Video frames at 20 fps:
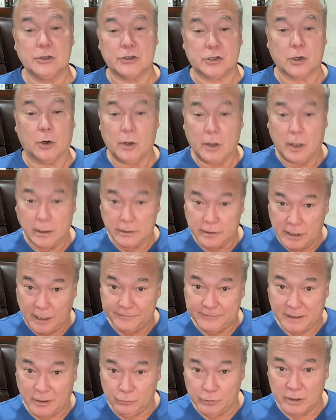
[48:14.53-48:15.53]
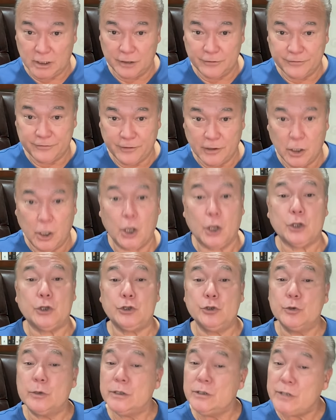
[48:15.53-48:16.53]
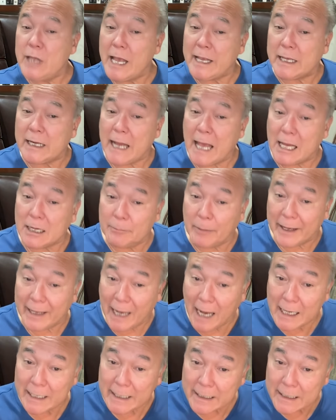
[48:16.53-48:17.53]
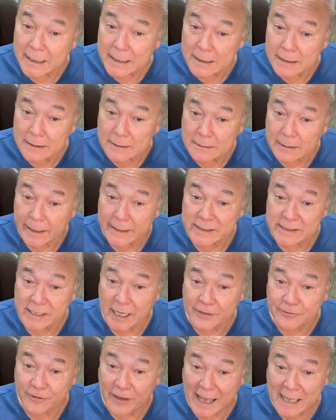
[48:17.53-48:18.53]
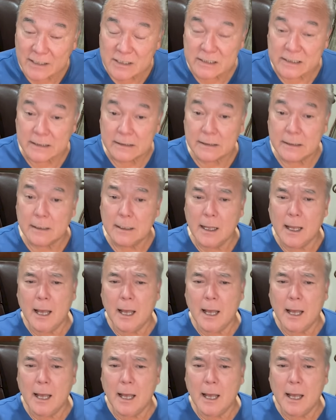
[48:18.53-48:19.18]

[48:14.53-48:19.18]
So tough to get rid of. You can take an antibiotic like Xifaxan.